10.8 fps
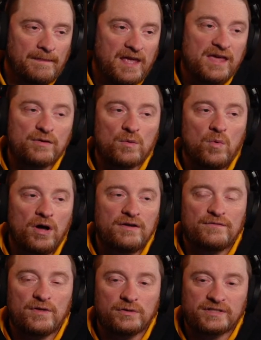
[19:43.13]
Either one of
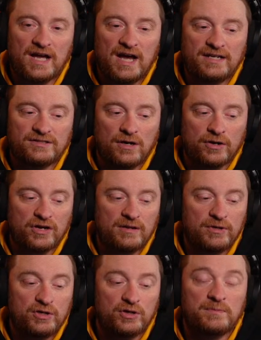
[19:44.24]
those guys are going to be
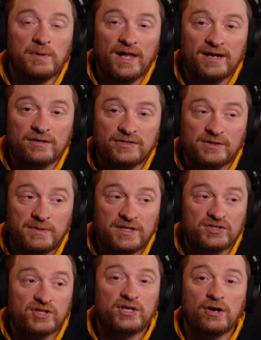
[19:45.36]
good players to be a
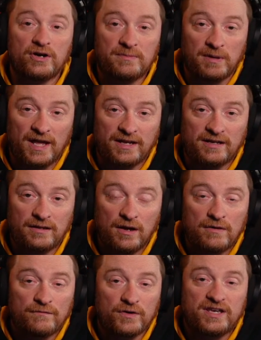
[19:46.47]
security blanket
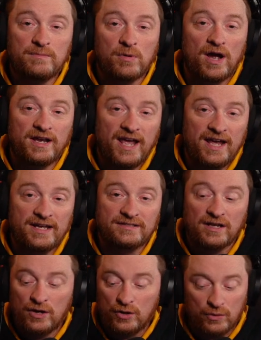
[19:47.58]
for Ke'Bryan Hayes,
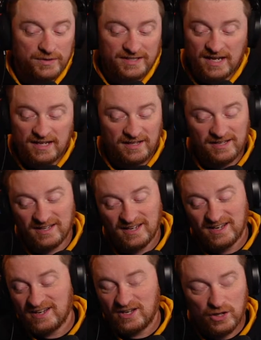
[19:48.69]
who is
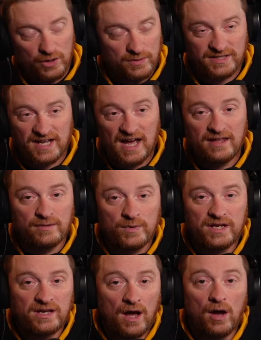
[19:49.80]
a guy that we
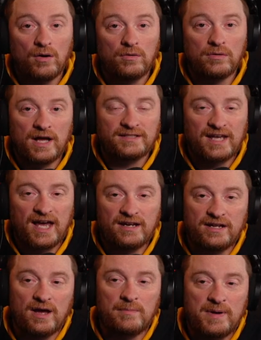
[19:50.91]
know has had
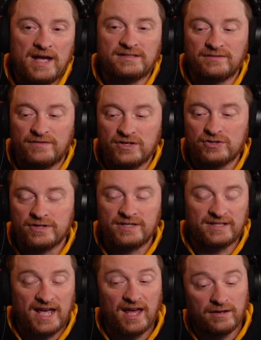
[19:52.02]
a past of injuries,
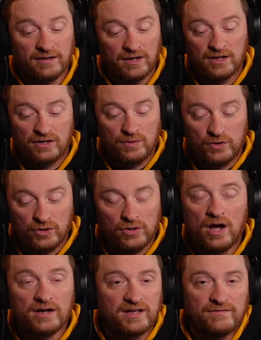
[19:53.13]
and you're
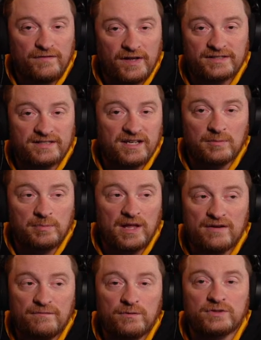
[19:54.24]
not convinced he can play
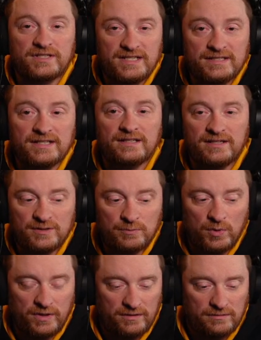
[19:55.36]
a full season at this point,